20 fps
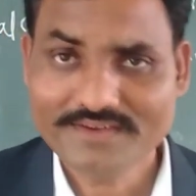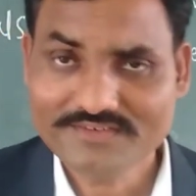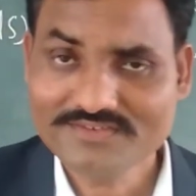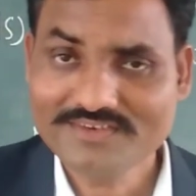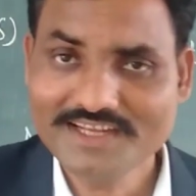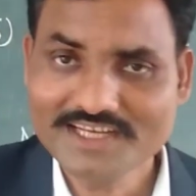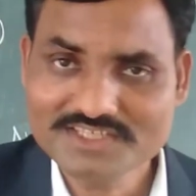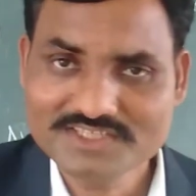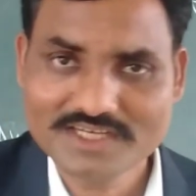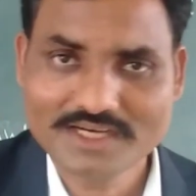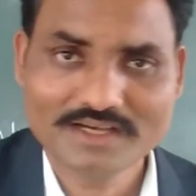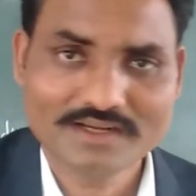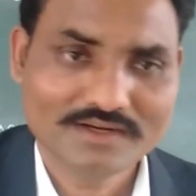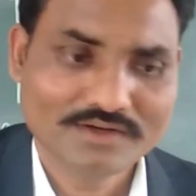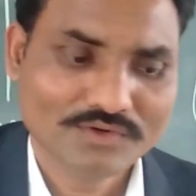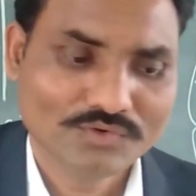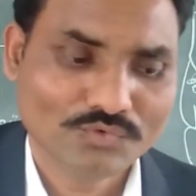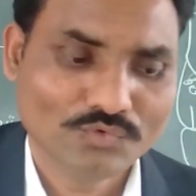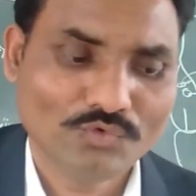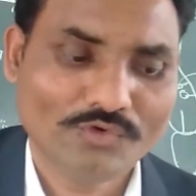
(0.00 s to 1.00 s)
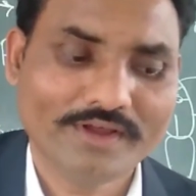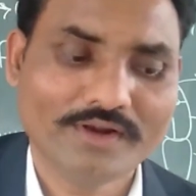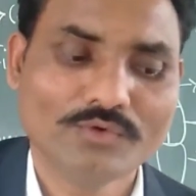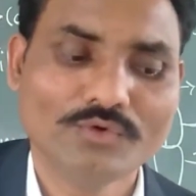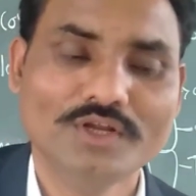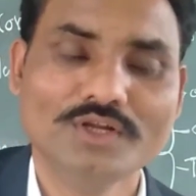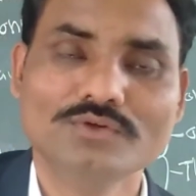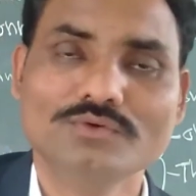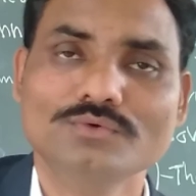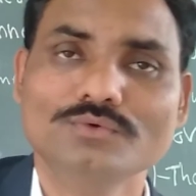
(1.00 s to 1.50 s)
lecture,
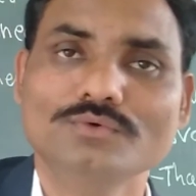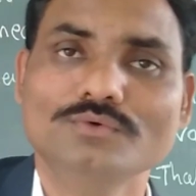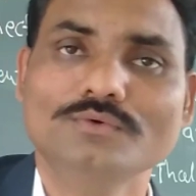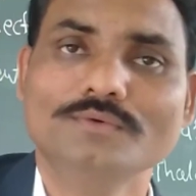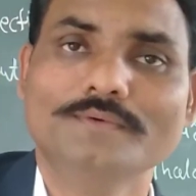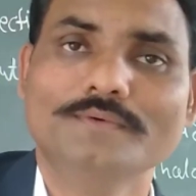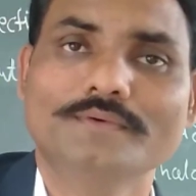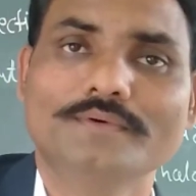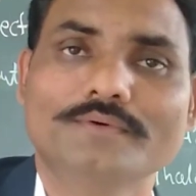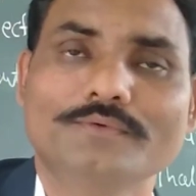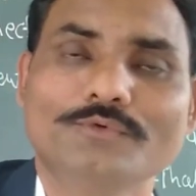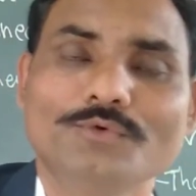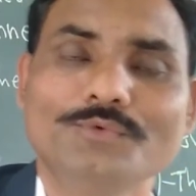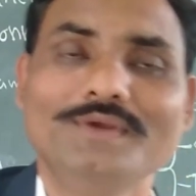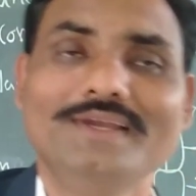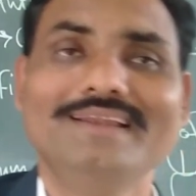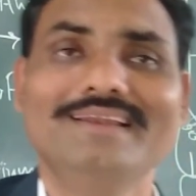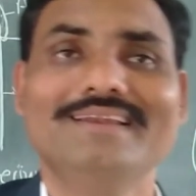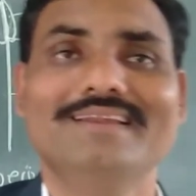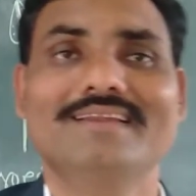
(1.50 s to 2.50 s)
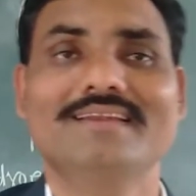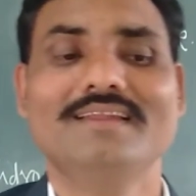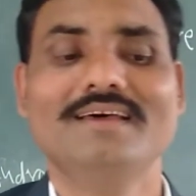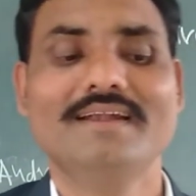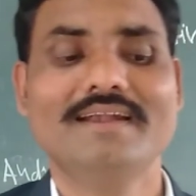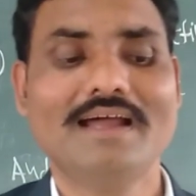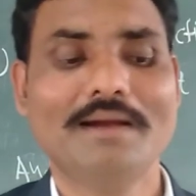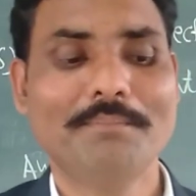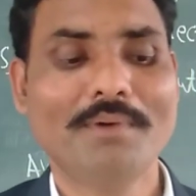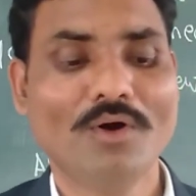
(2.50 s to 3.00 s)
we will
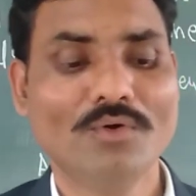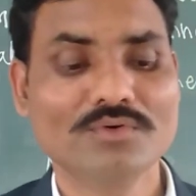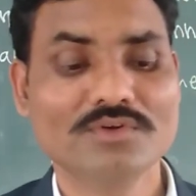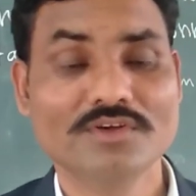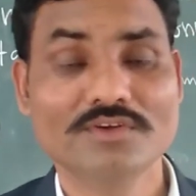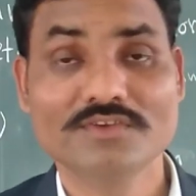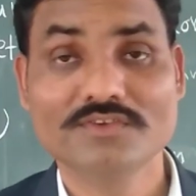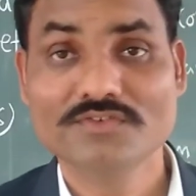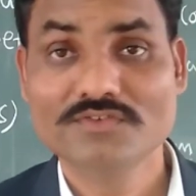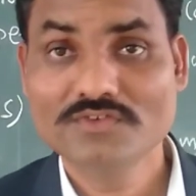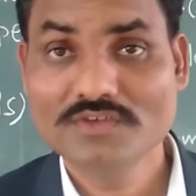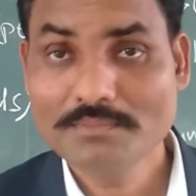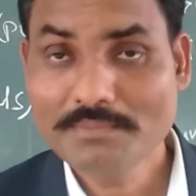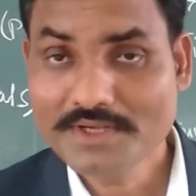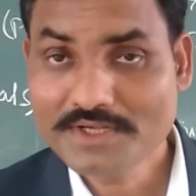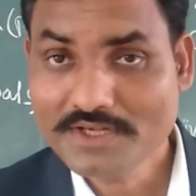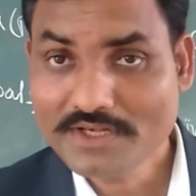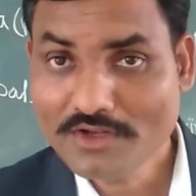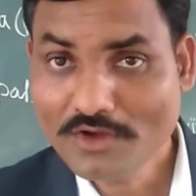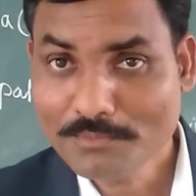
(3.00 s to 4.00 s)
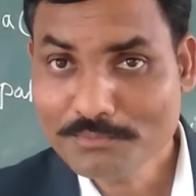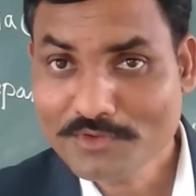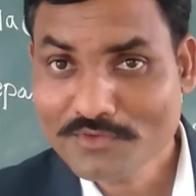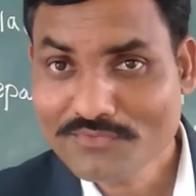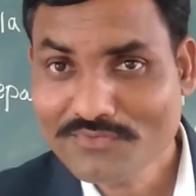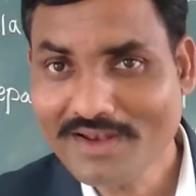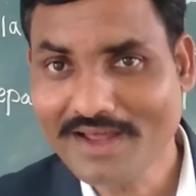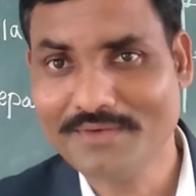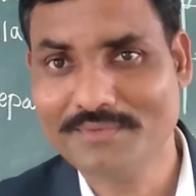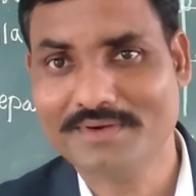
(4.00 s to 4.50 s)
learn about symmetry of the
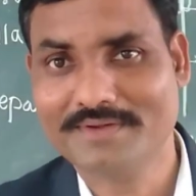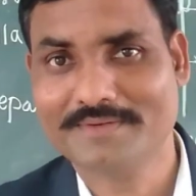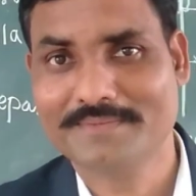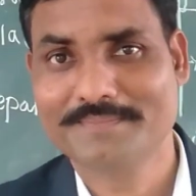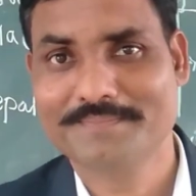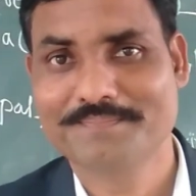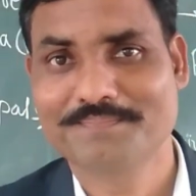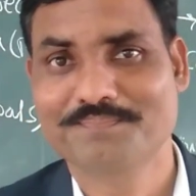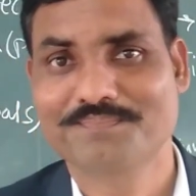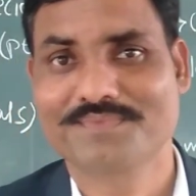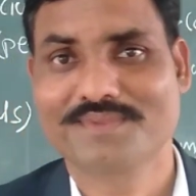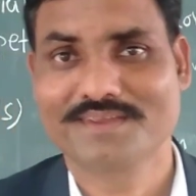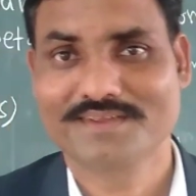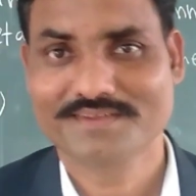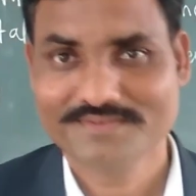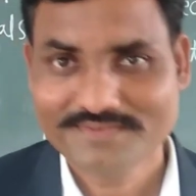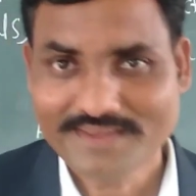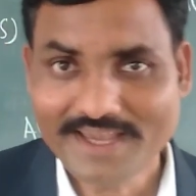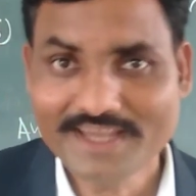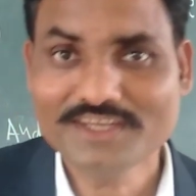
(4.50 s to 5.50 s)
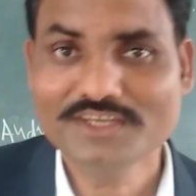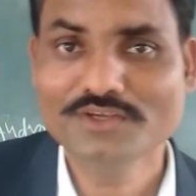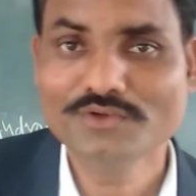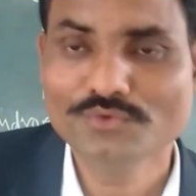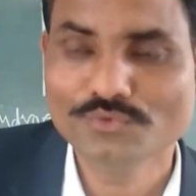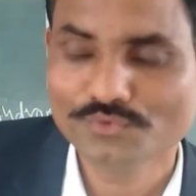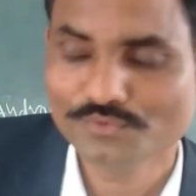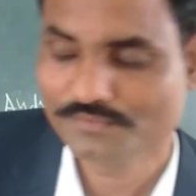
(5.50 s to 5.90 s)
flower. Thank you.